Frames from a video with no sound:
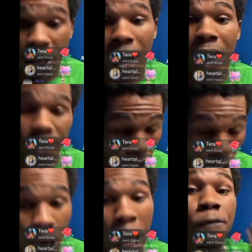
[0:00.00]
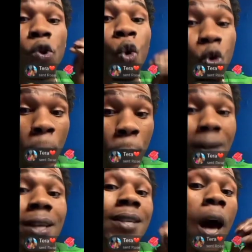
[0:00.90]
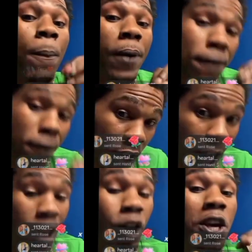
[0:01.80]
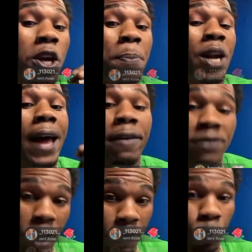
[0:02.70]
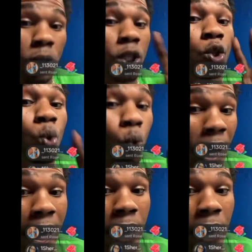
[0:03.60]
Because if you depend this up every day and you give me a life saving, which is two